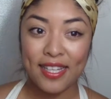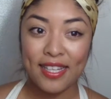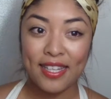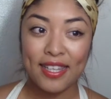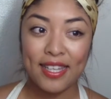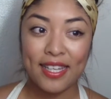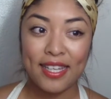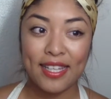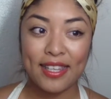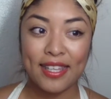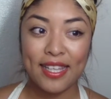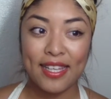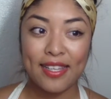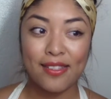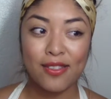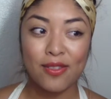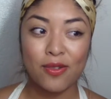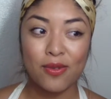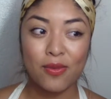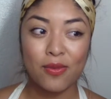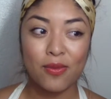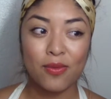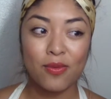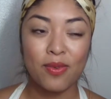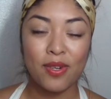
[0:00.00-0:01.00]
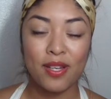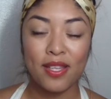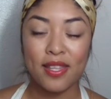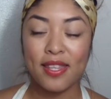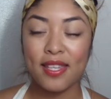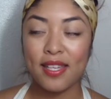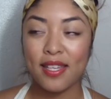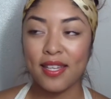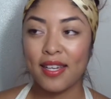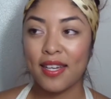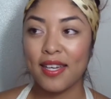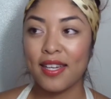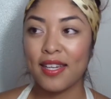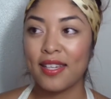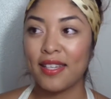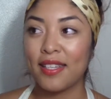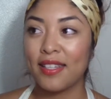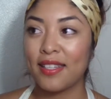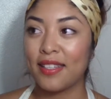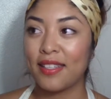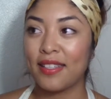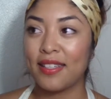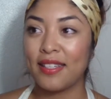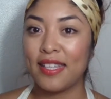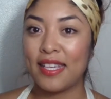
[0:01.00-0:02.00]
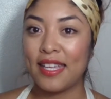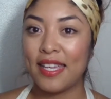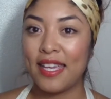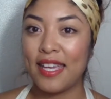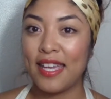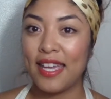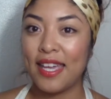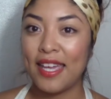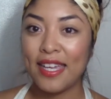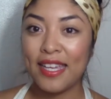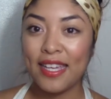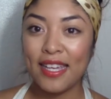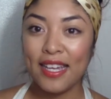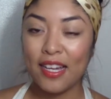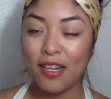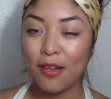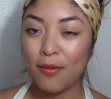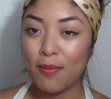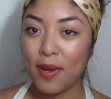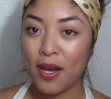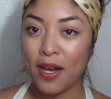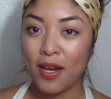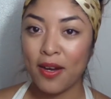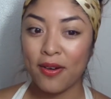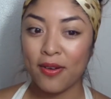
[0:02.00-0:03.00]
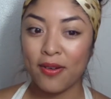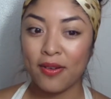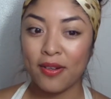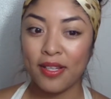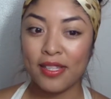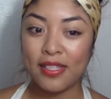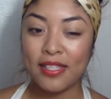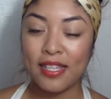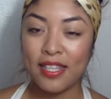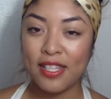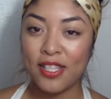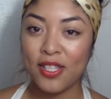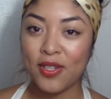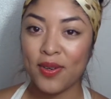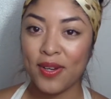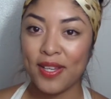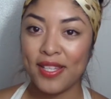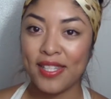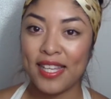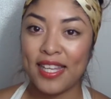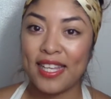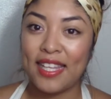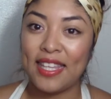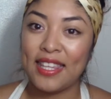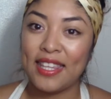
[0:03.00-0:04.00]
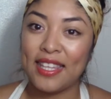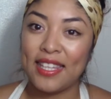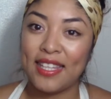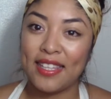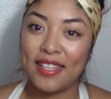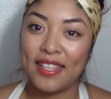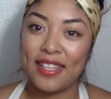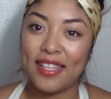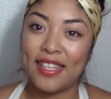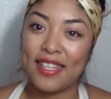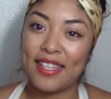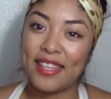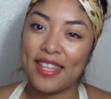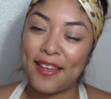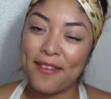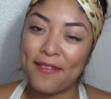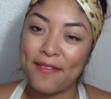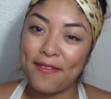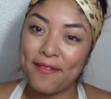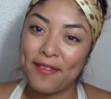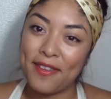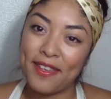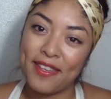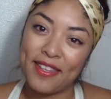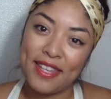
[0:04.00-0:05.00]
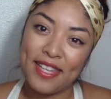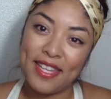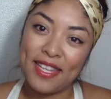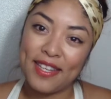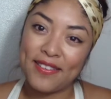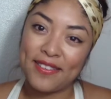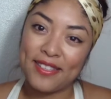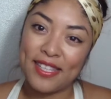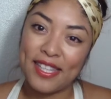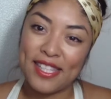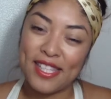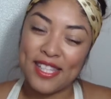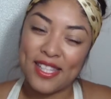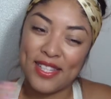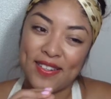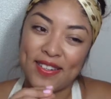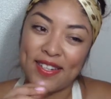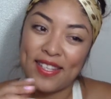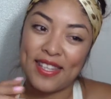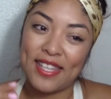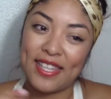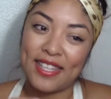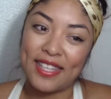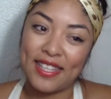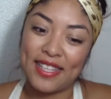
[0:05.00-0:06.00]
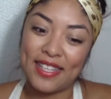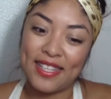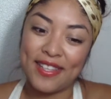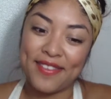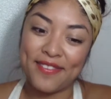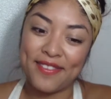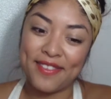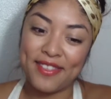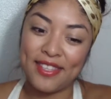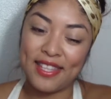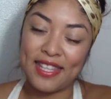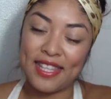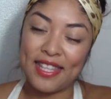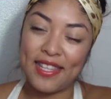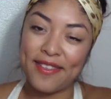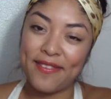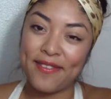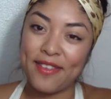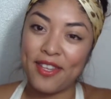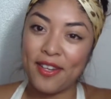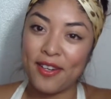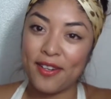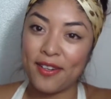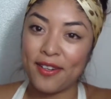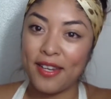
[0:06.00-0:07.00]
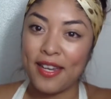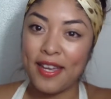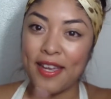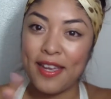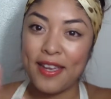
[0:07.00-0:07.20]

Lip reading: Like that's one thing I hate about sunscreens, that like that feeling of sunscreen, like leaving your